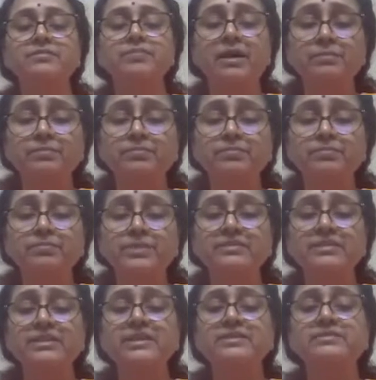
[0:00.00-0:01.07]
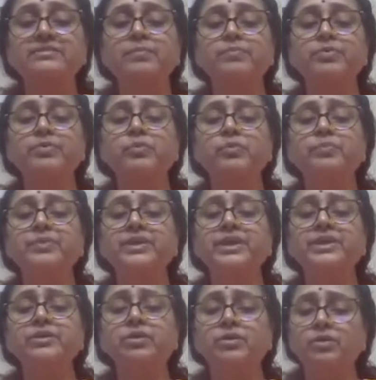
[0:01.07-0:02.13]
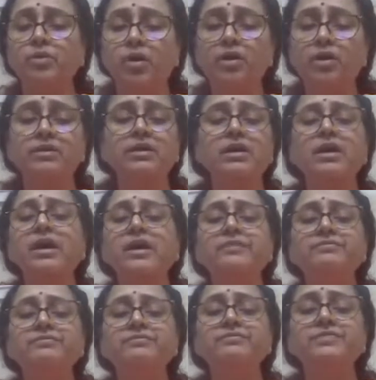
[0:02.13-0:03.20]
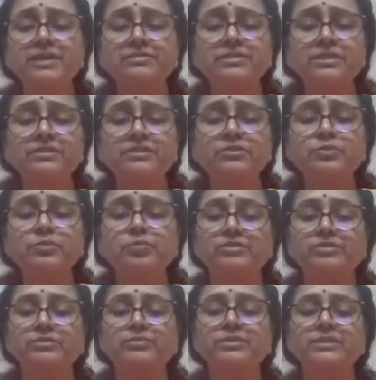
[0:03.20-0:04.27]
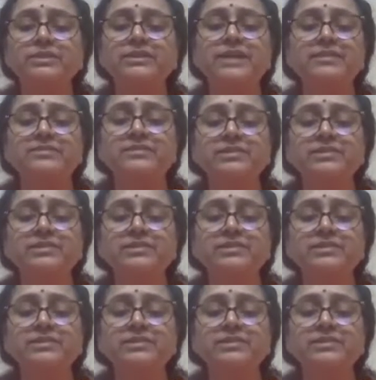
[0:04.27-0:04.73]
become BCS appropriate or not. Whichever is possible, that